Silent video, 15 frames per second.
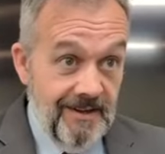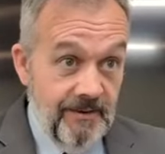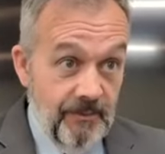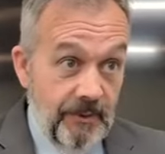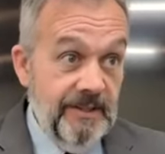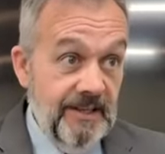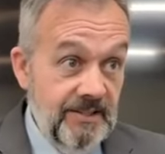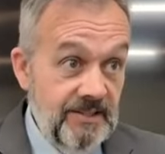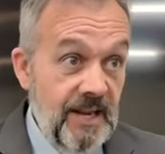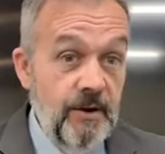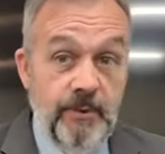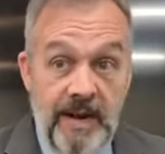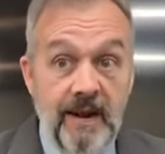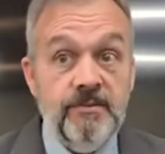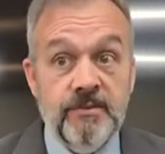What did they say?
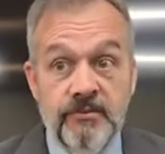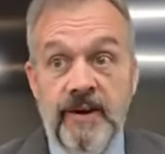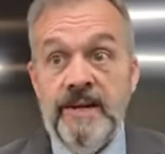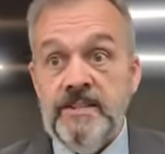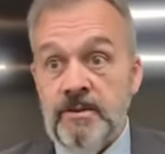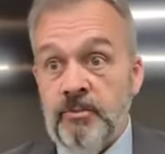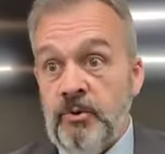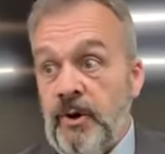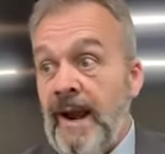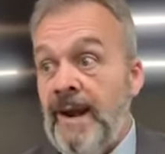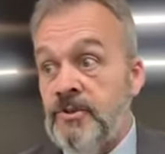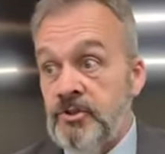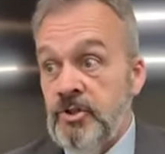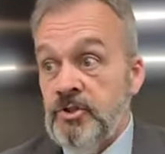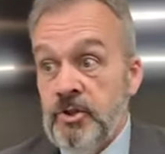We have to find some
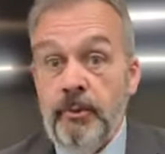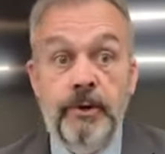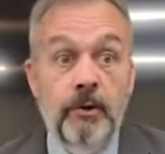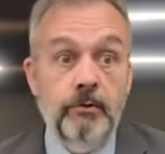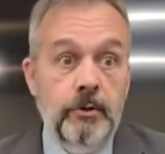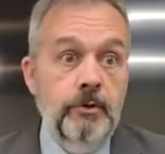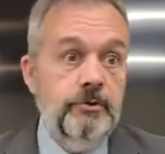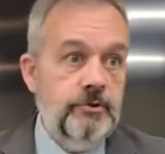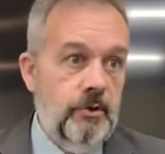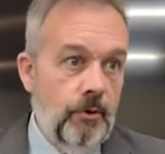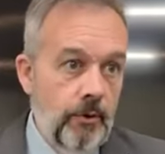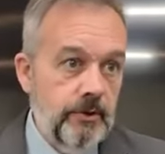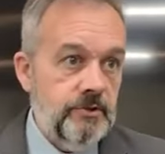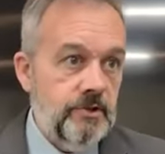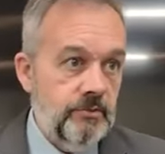grass just so we don't lose the
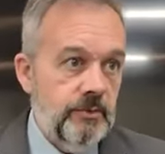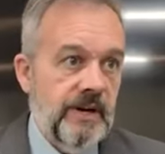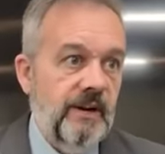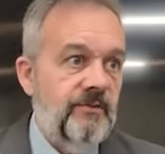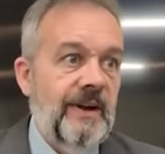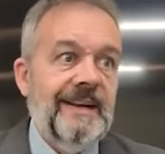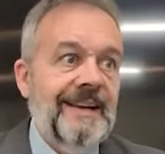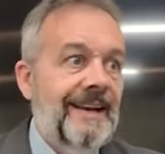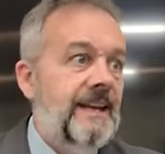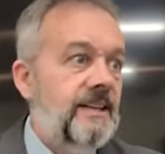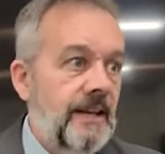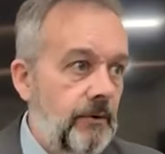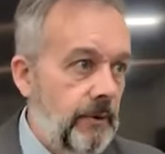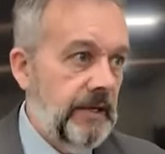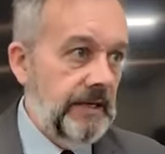horses. We've got to find
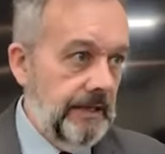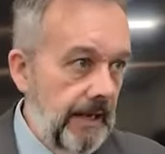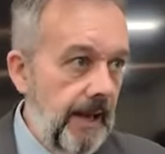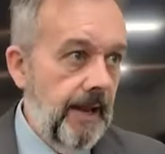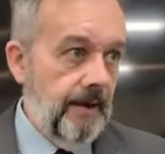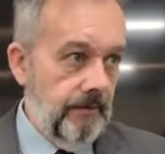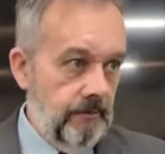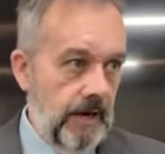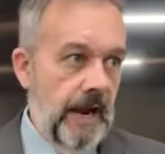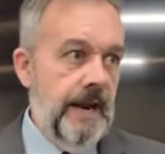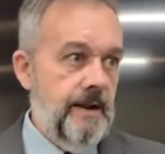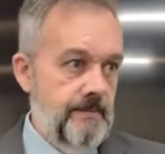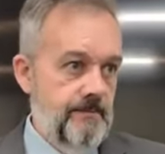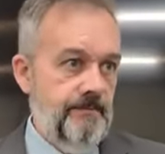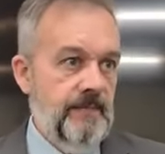anything we can get,
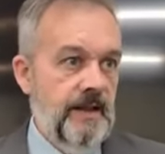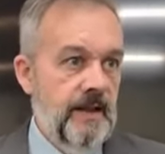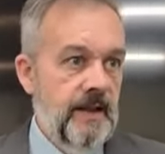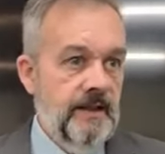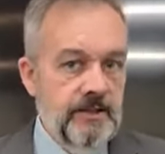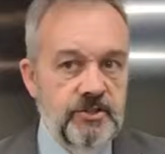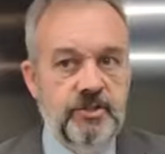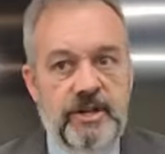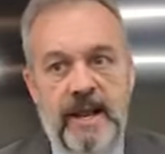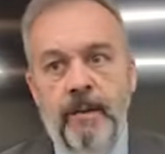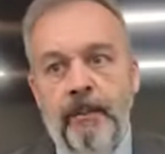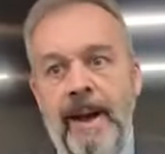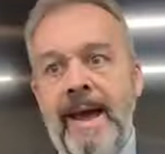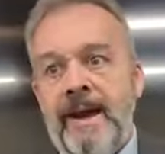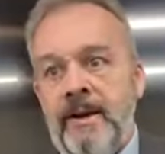right? This is how
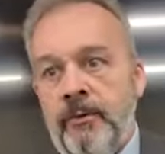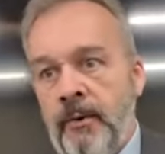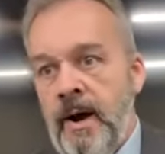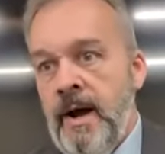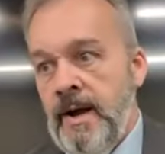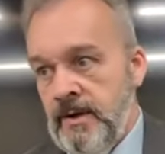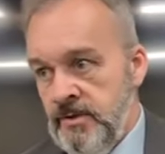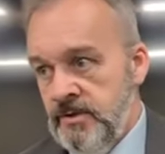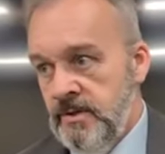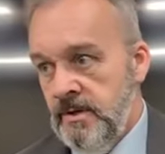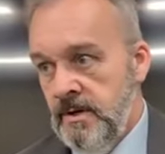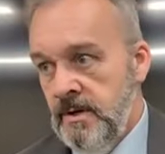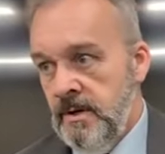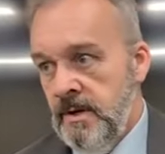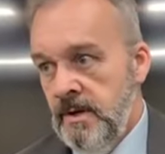bad it was.
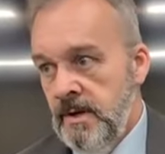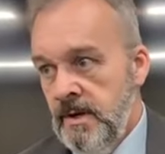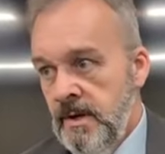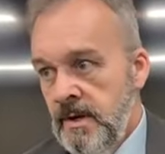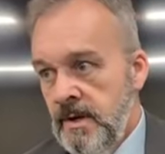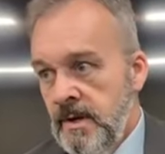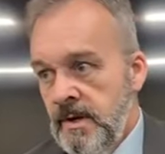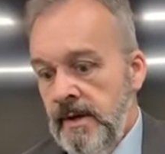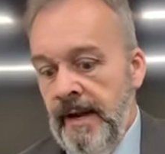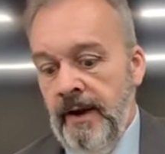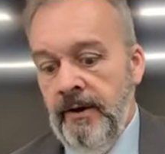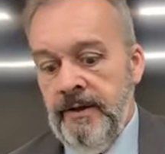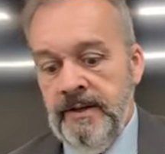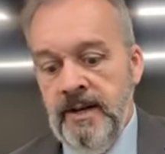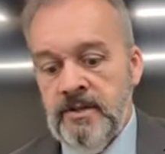
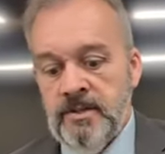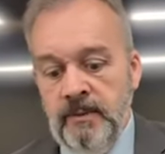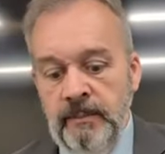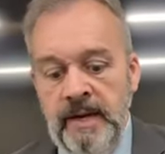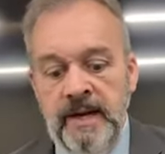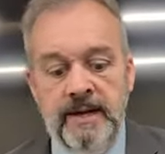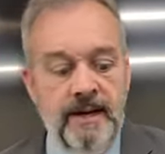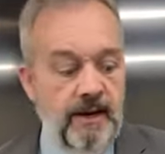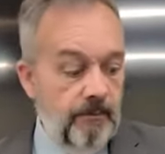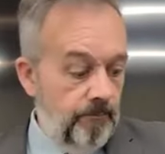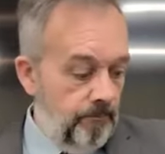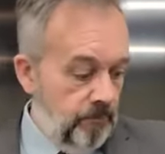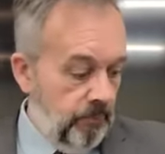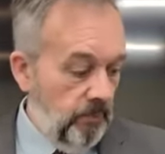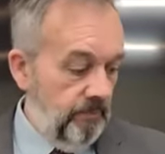Now, it doesn't mean
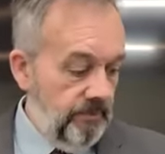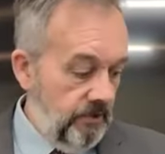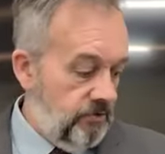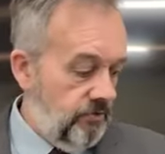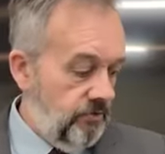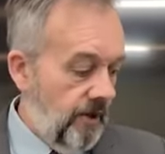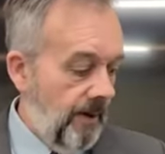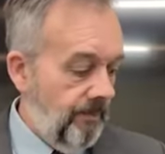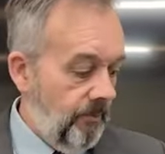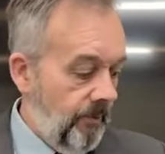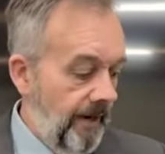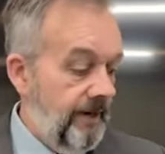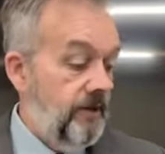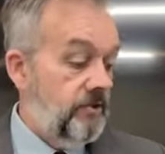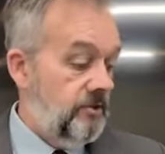that, boom, there's a drop of
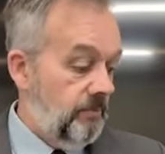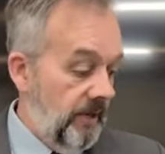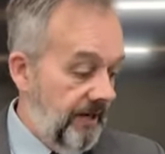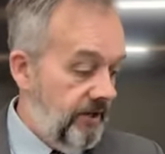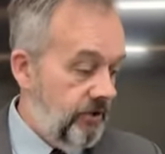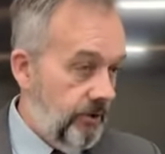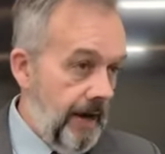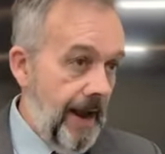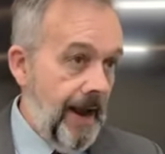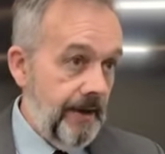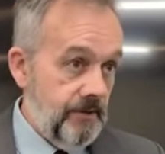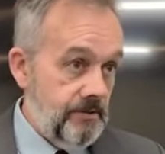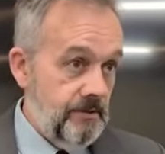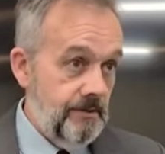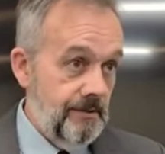rain, there's a blade of grass.